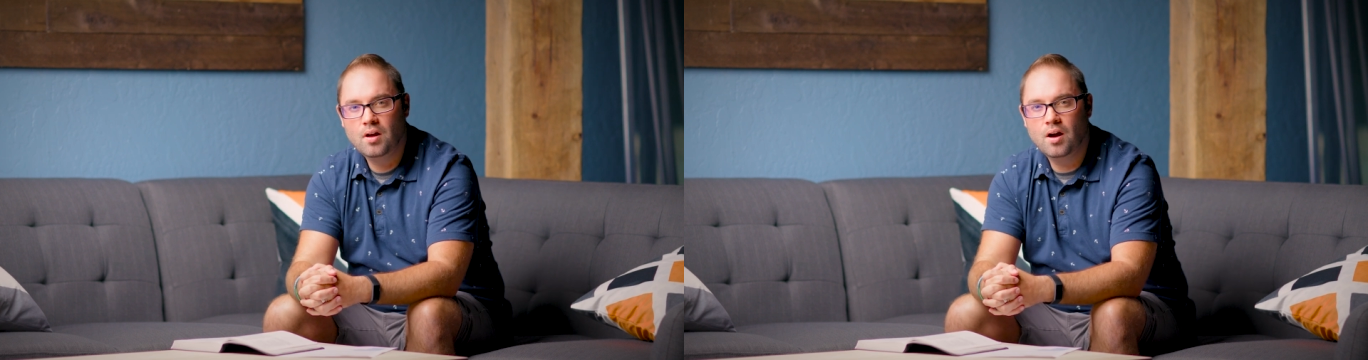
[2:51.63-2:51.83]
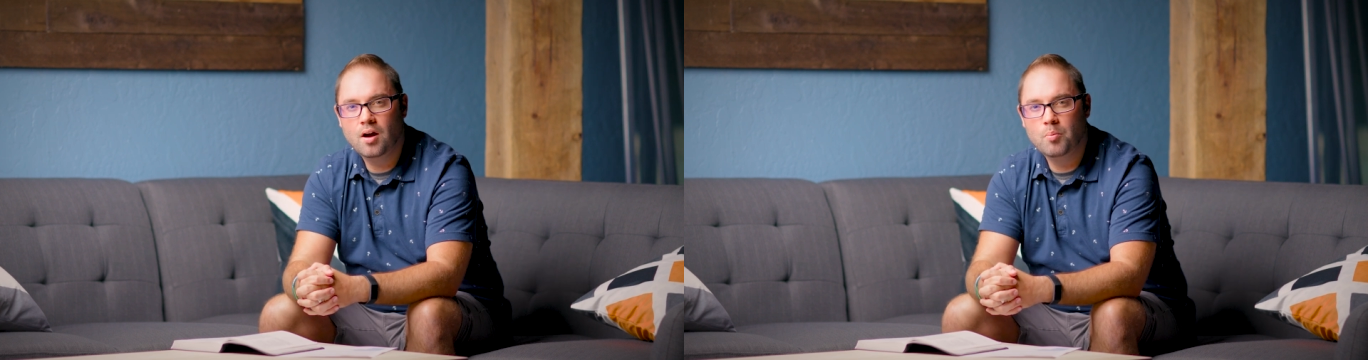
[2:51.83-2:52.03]

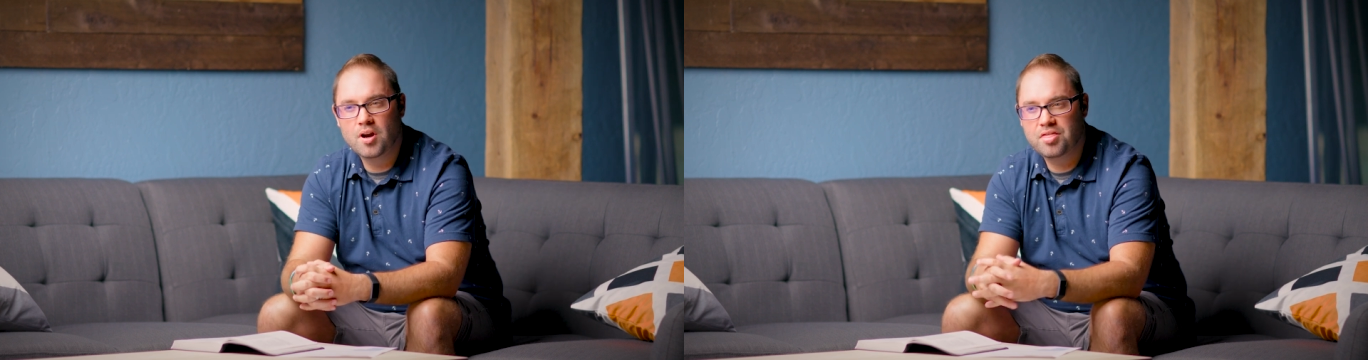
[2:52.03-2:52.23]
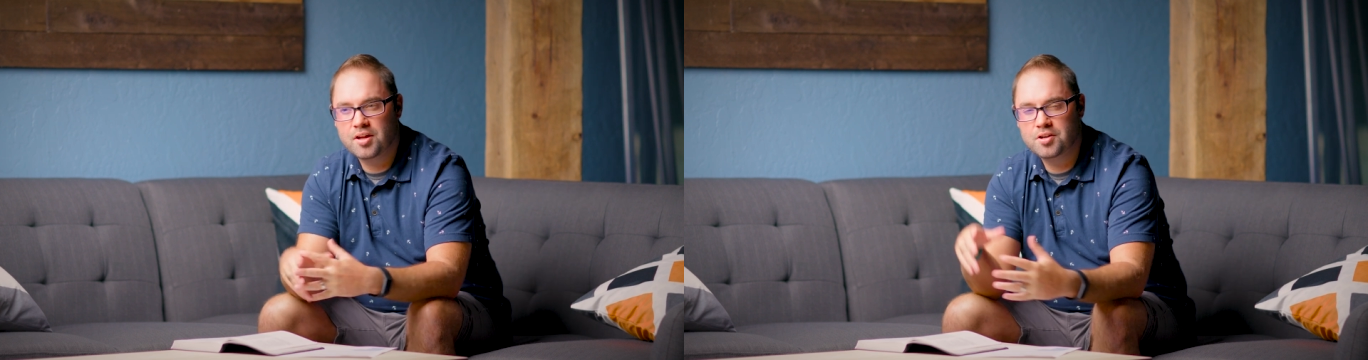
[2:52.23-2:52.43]

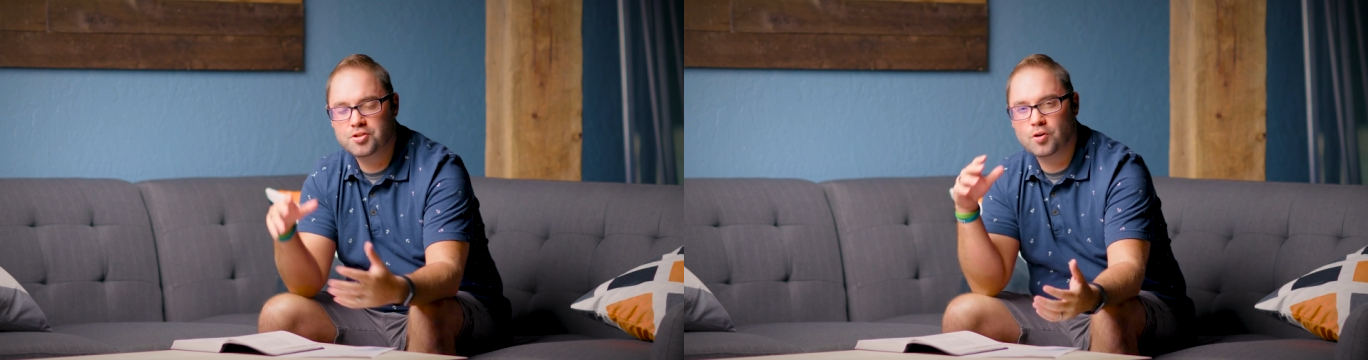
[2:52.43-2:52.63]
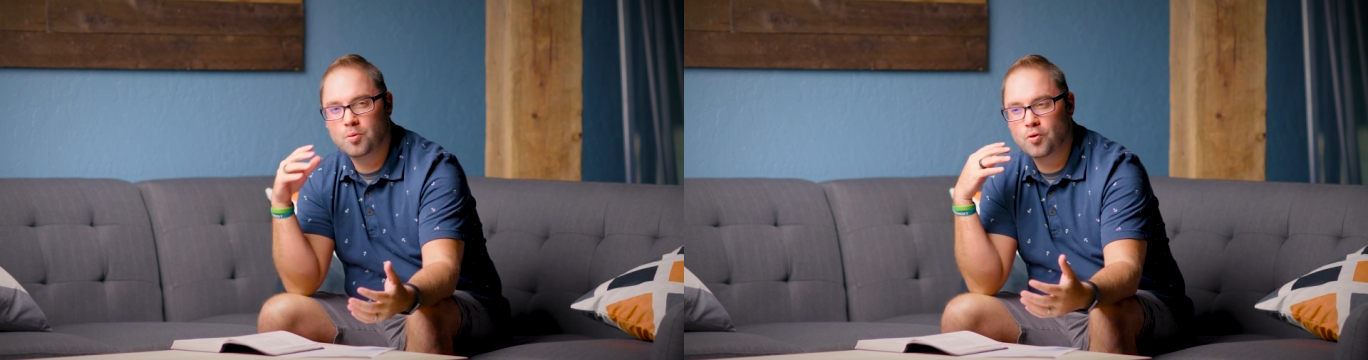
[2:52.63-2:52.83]
When a
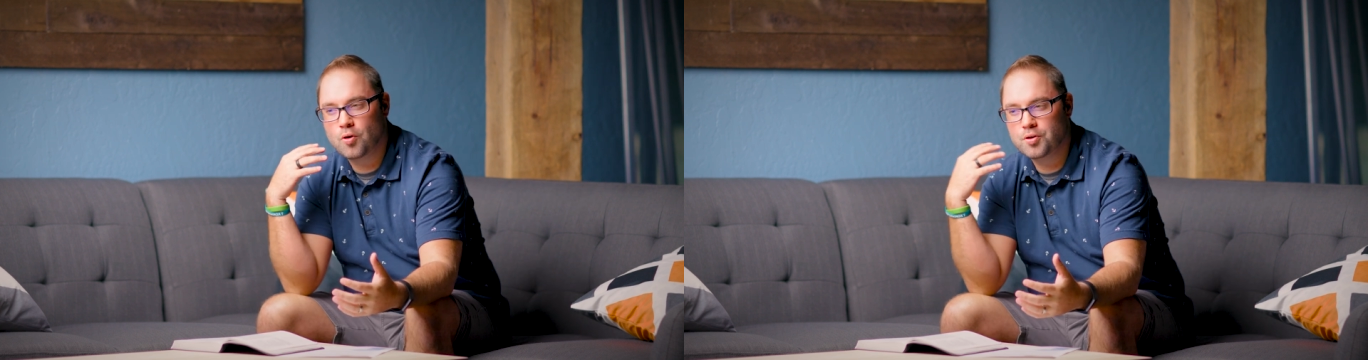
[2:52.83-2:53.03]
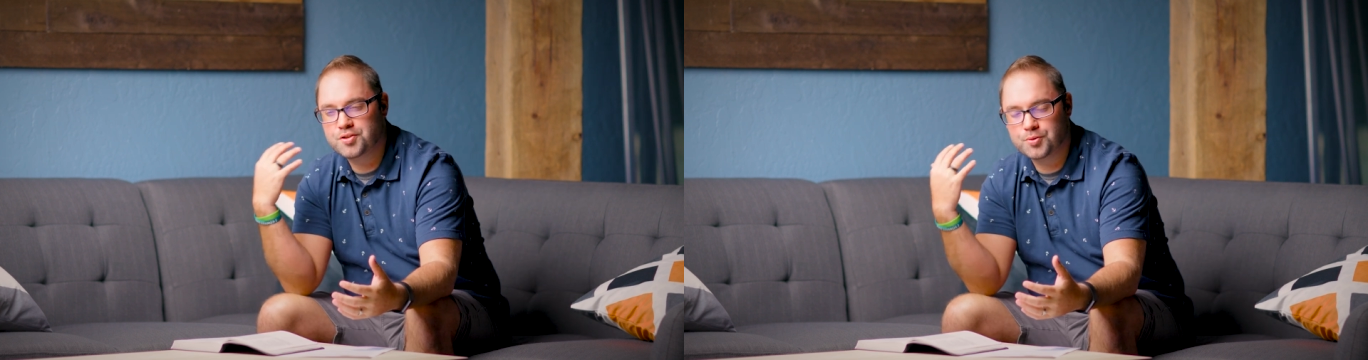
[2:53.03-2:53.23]
thunderstorm
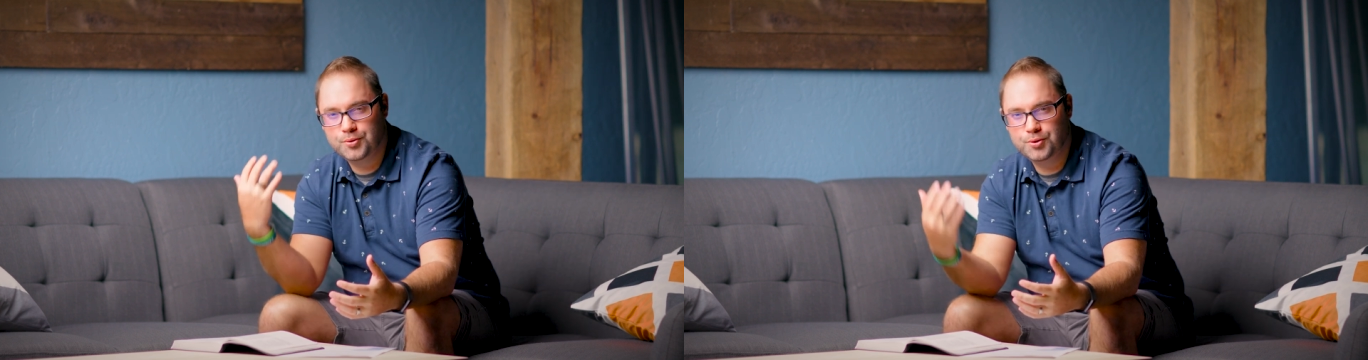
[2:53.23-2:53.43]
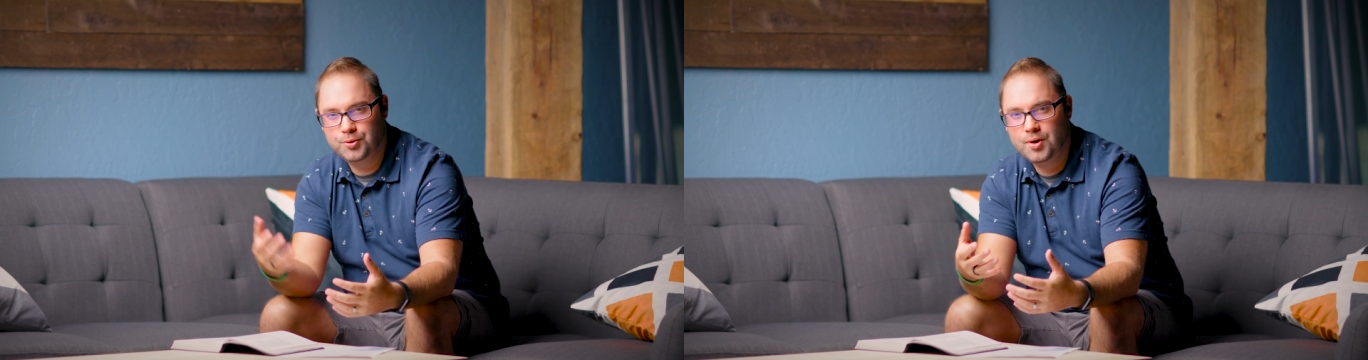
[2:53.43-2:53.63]
rolls
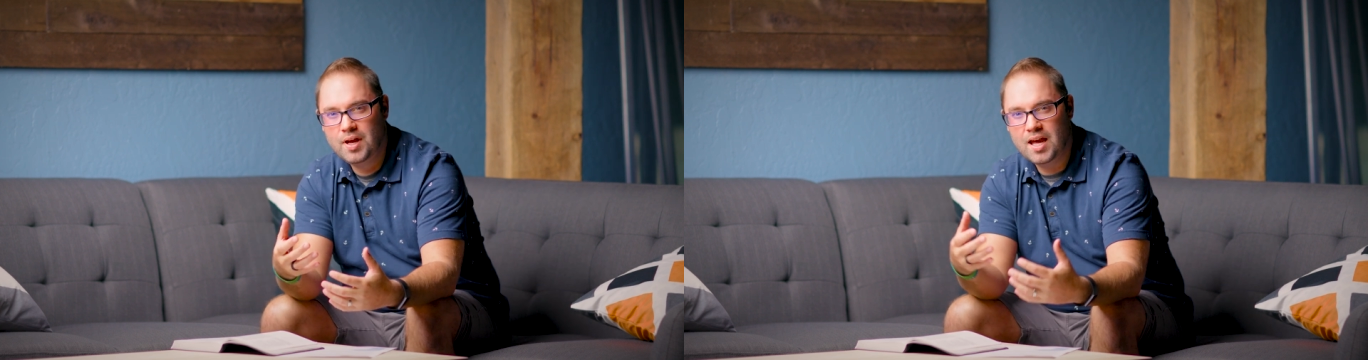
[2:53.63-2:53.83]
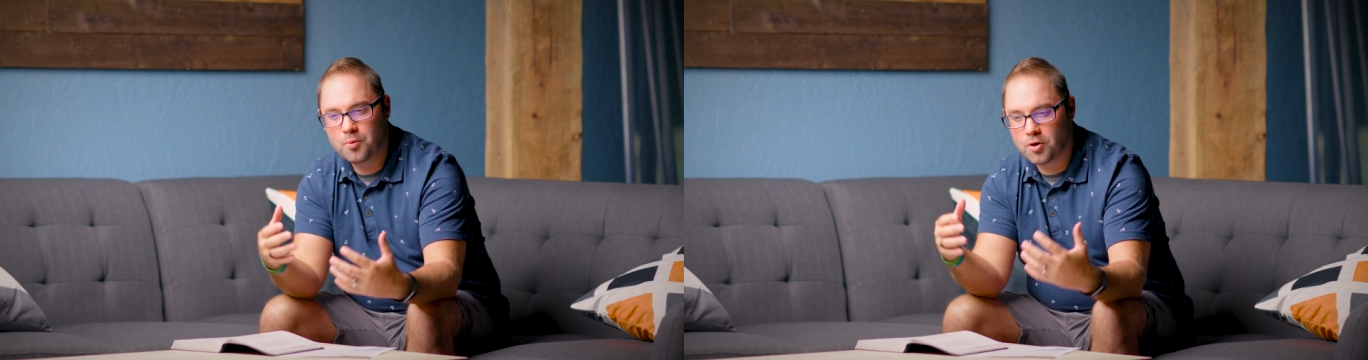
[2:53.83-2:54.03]
through
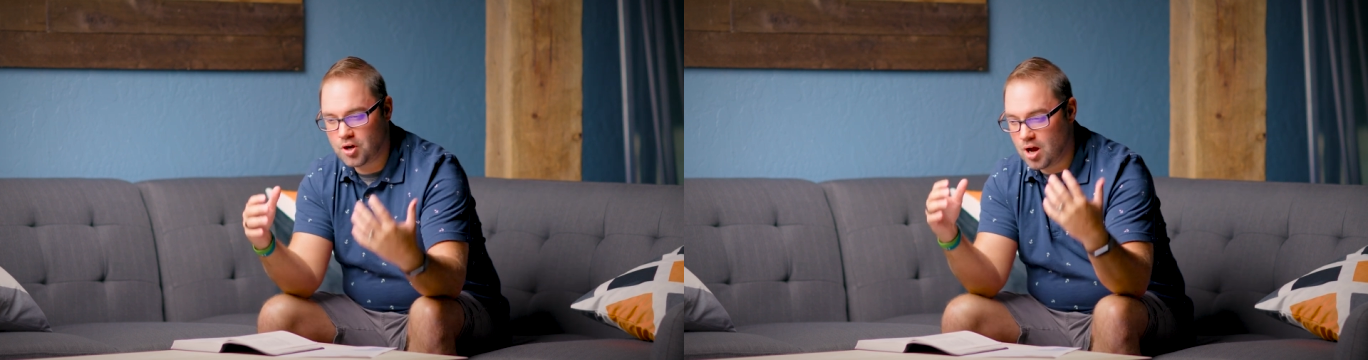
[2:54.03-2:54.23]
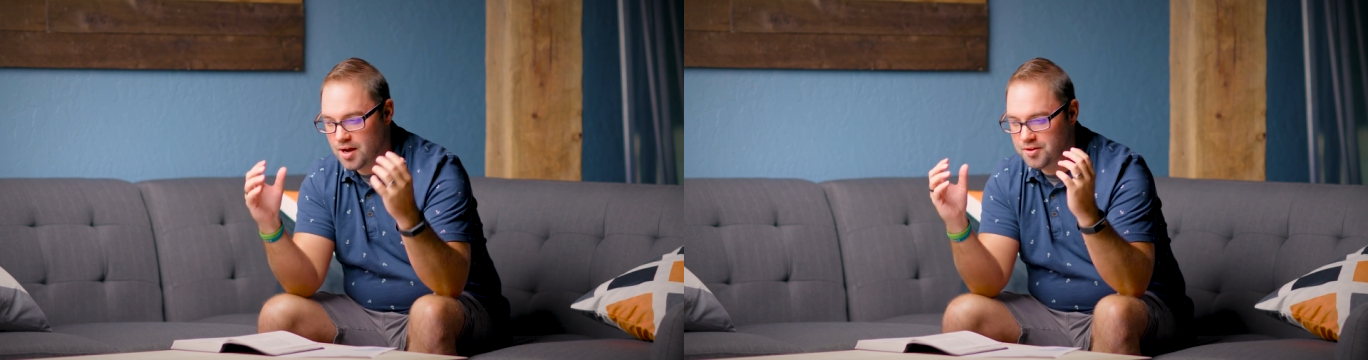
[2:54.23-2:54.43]
and we're
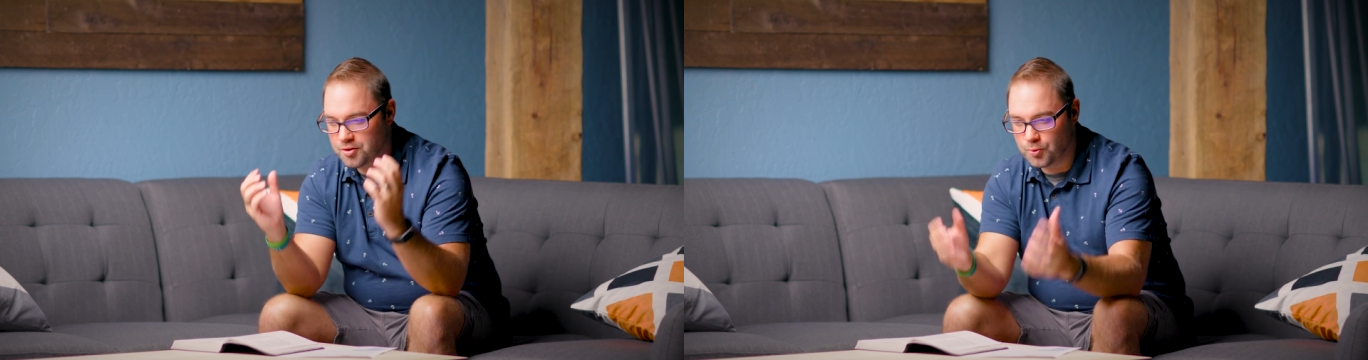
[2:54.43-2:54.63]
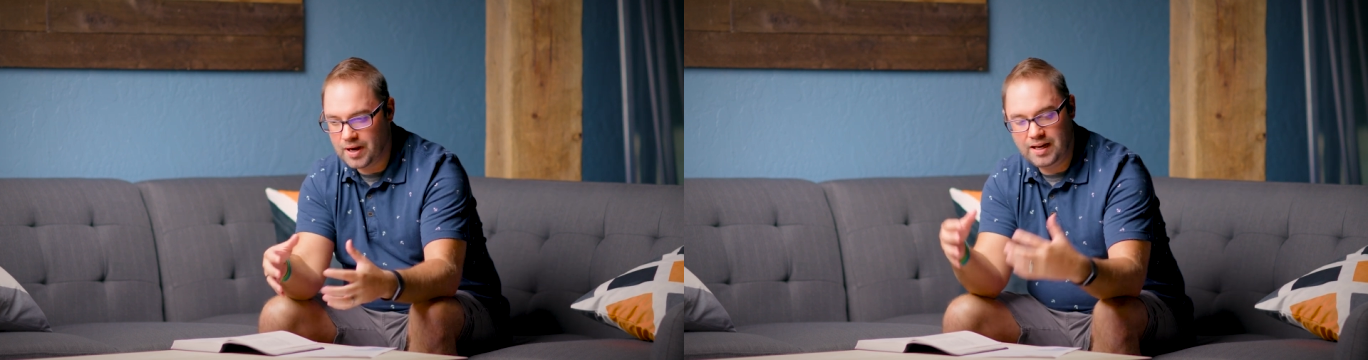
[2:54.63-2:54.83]
caught in
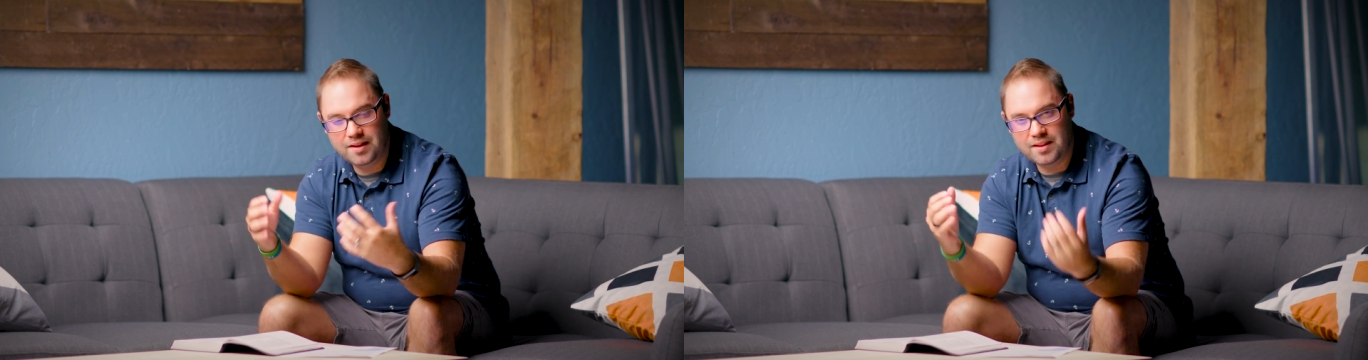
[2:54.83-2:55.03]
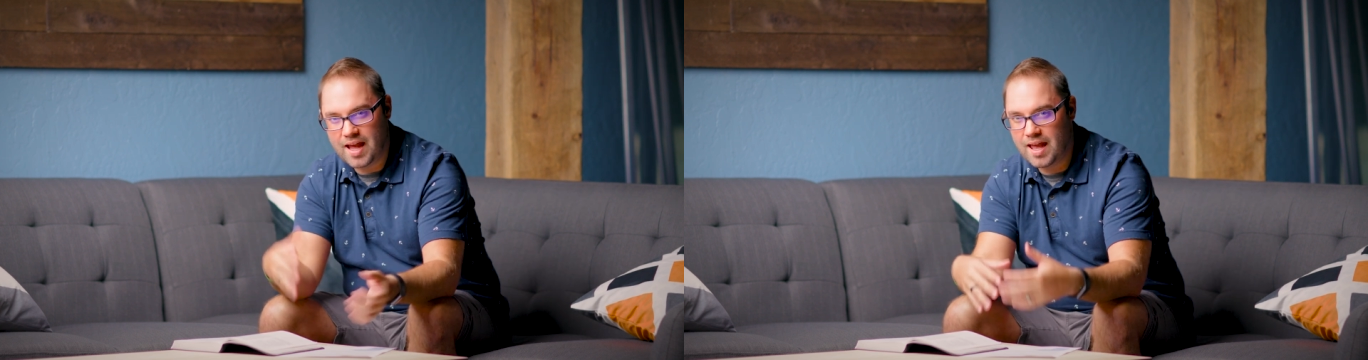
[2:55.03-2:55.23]
the rain
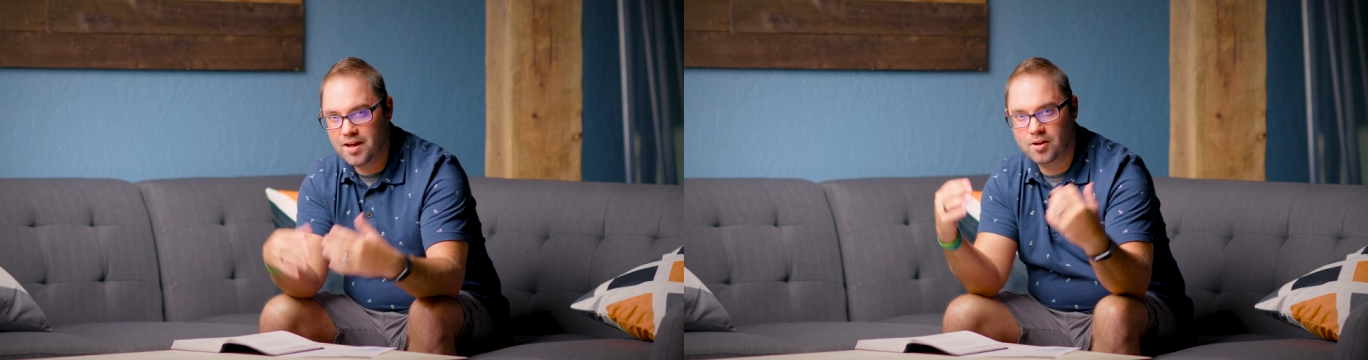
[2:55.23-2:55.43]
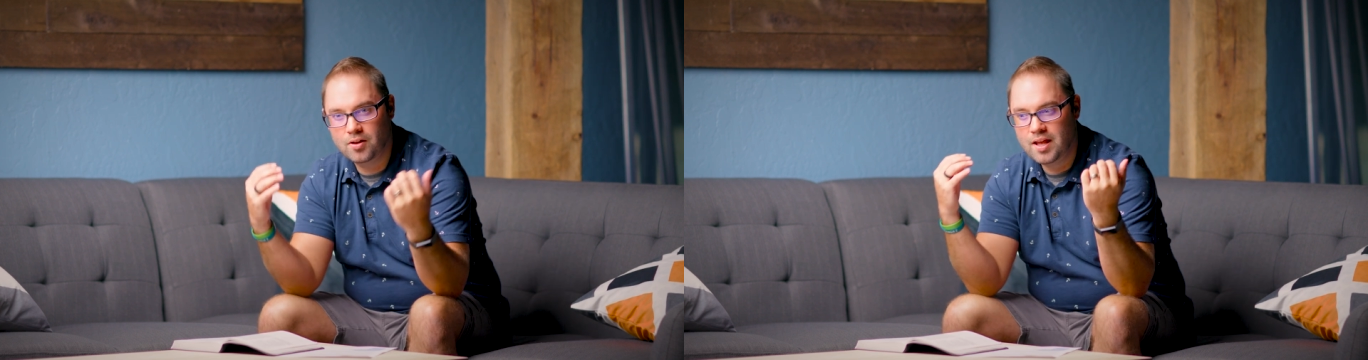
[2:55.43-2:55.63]
and the
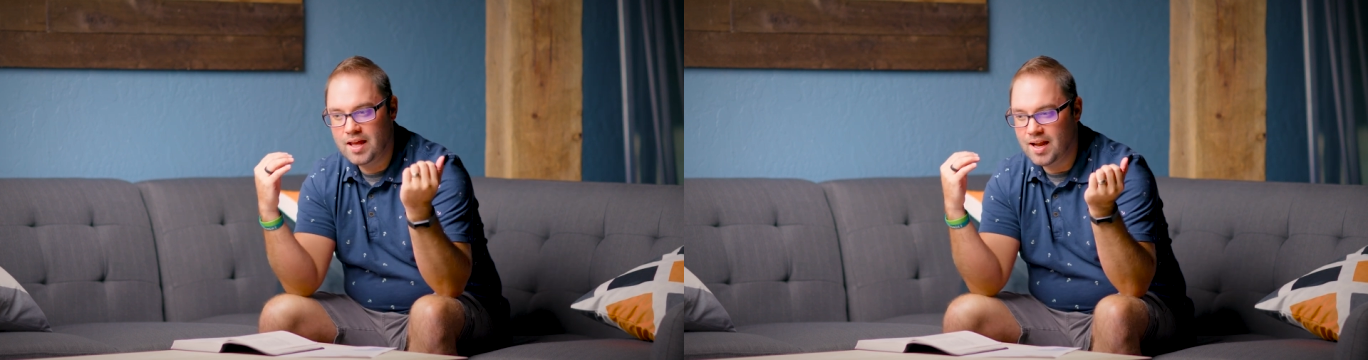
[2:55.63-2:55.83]
hail